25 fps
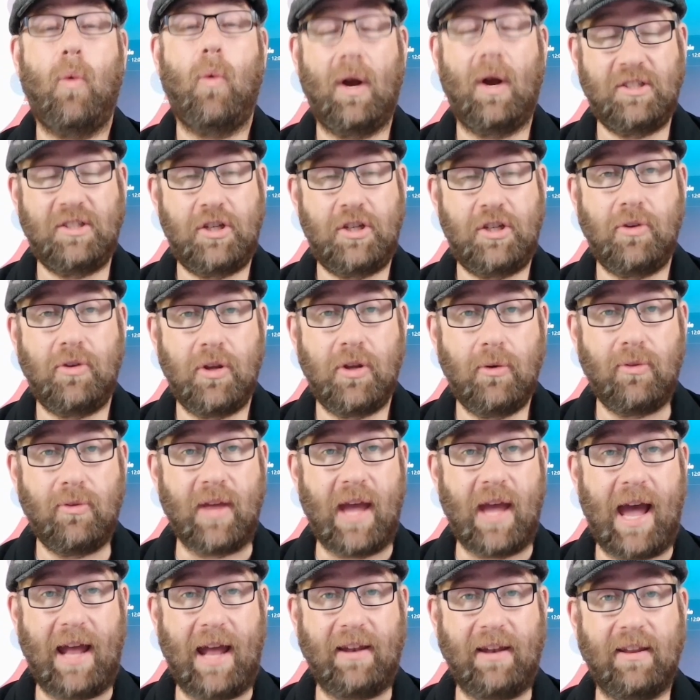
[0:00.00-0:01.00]
Once you
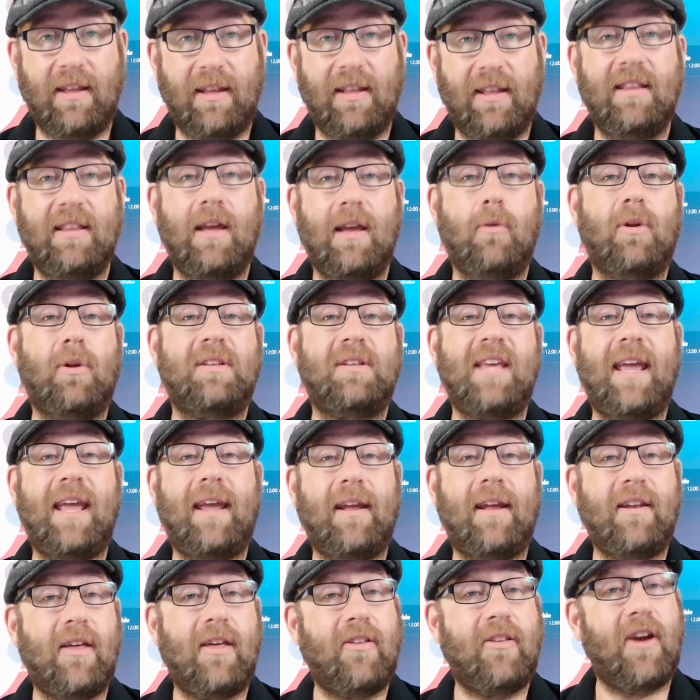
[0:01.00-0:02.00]
do that, it will
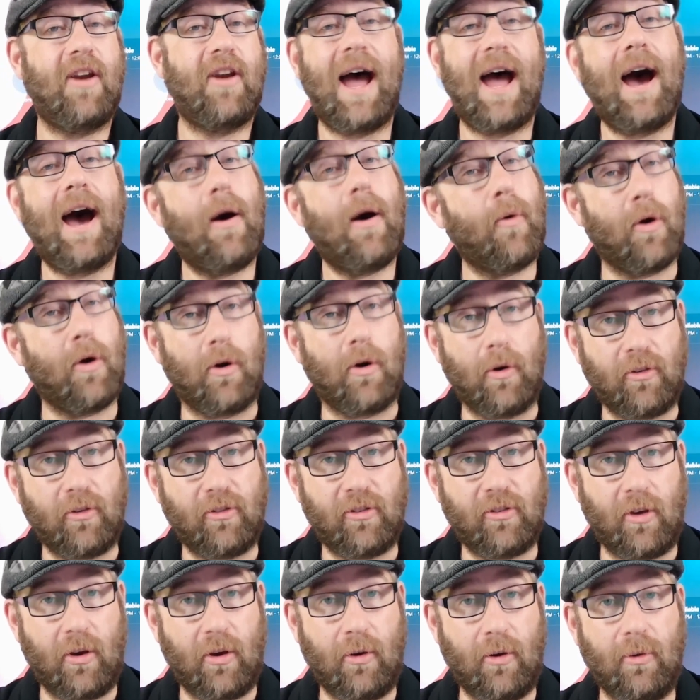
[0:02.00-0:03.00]
take another hour
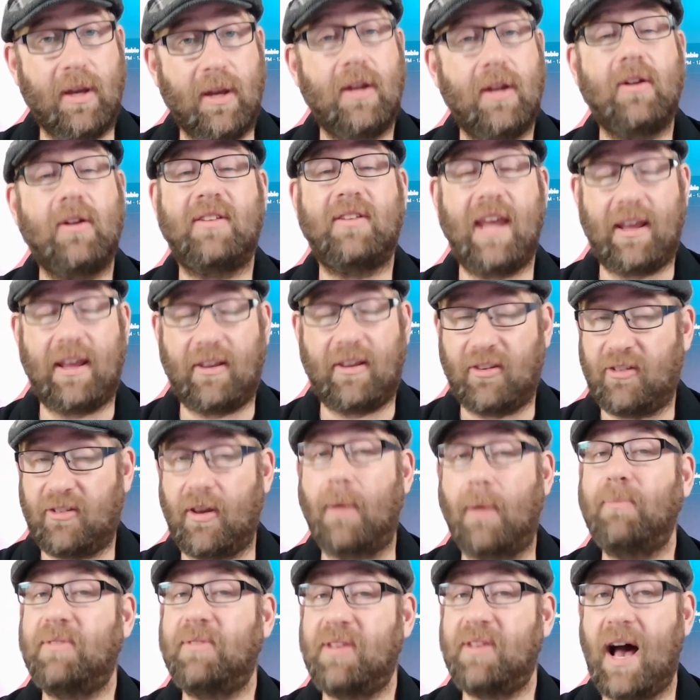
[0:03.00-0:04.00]
or so. It'll take
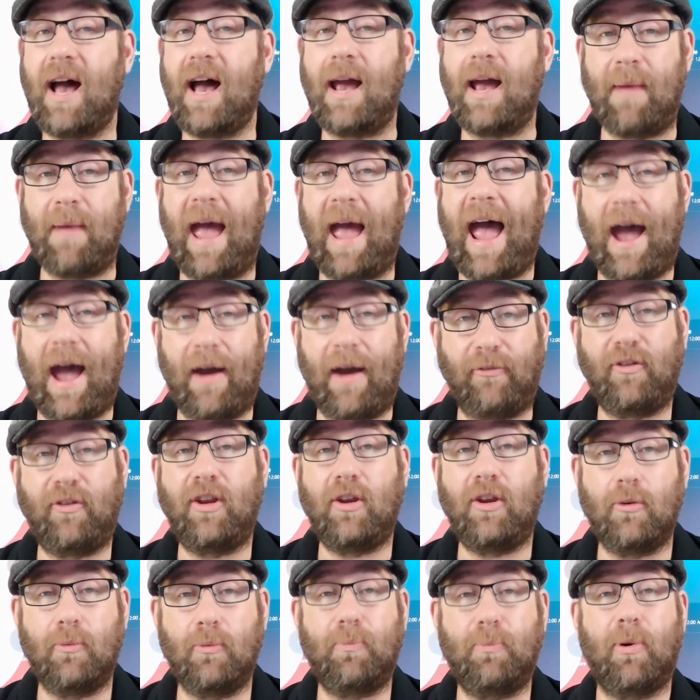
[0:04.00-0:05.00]
some time
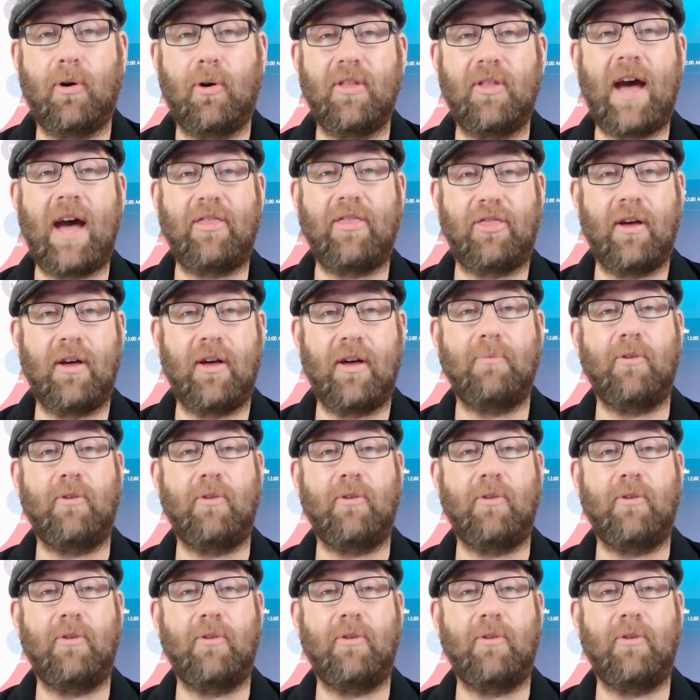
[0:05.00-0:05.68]
after you pull that